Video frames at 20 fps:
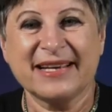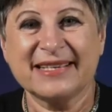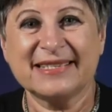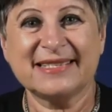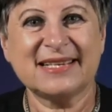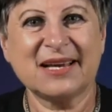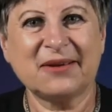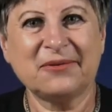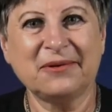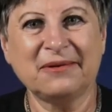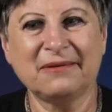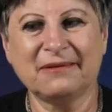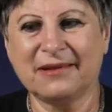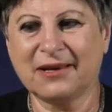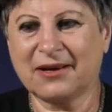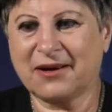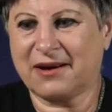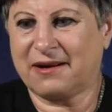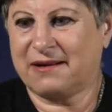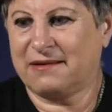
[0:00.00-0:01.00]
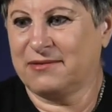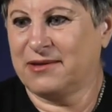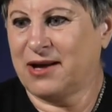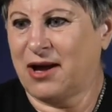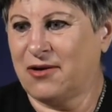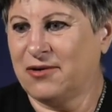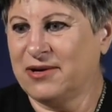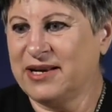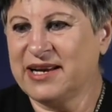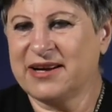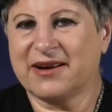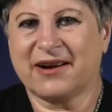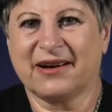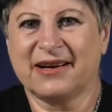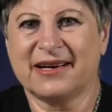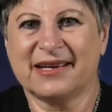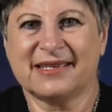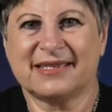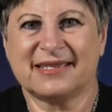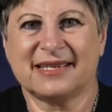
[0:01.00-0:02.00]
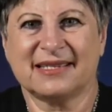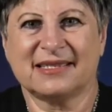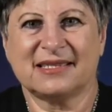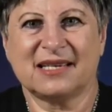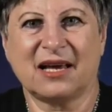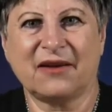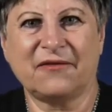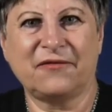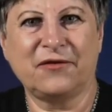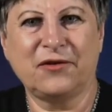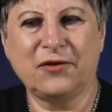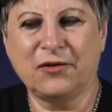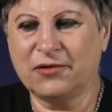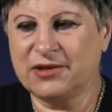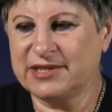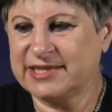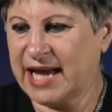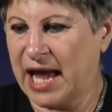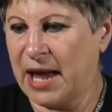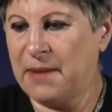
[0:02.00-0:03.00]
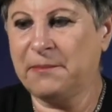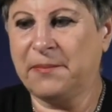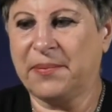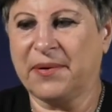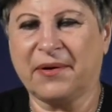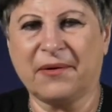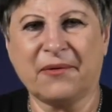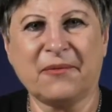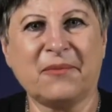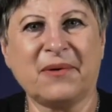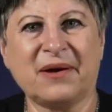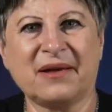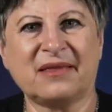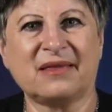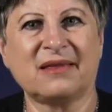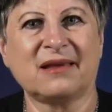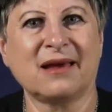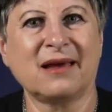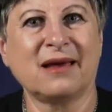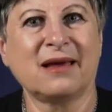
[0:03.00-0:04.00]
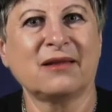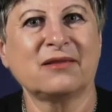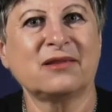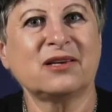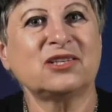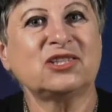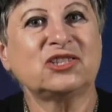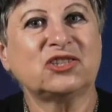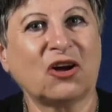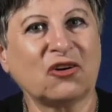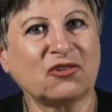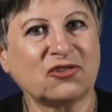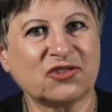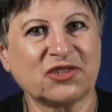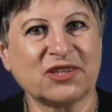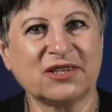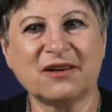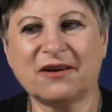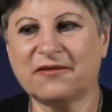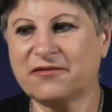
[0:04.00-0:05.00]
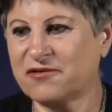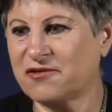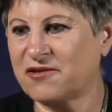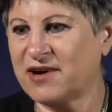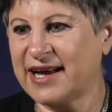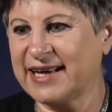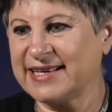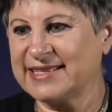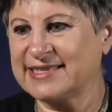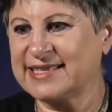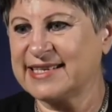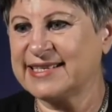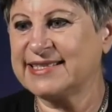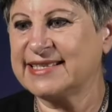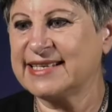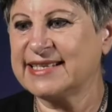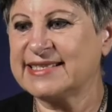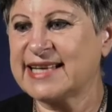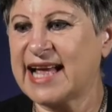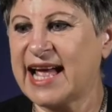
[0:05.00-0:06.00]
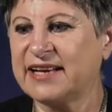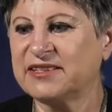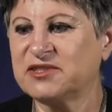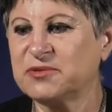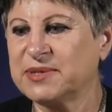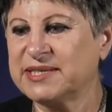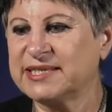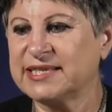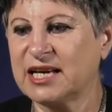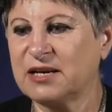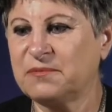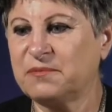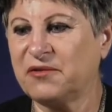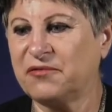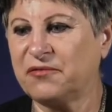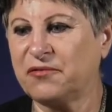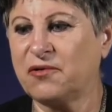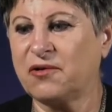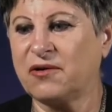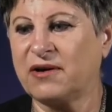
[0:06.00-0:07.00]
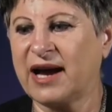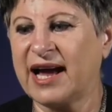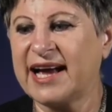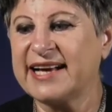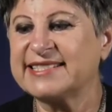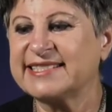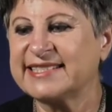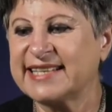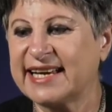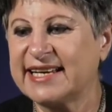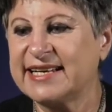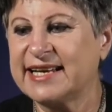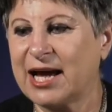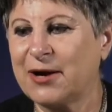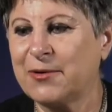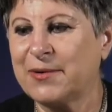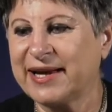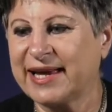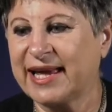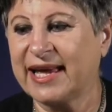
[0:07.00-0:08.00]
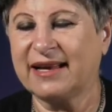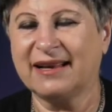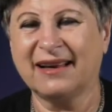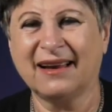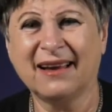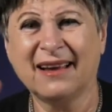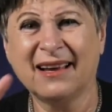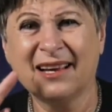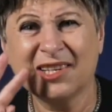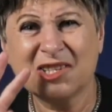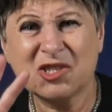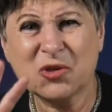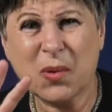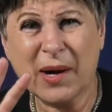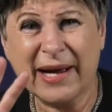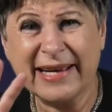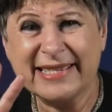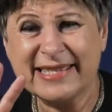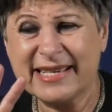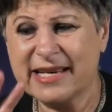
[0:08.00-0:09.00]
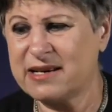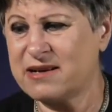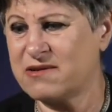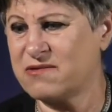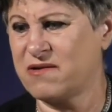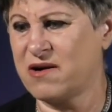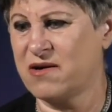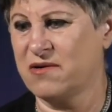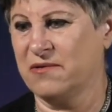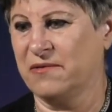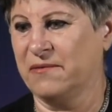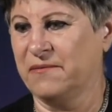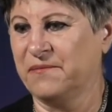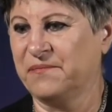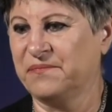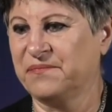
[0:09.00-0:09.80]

So the only curse is if you tamper with the doctrine of Christ. He says, as we said before, I say now again, twice in a row,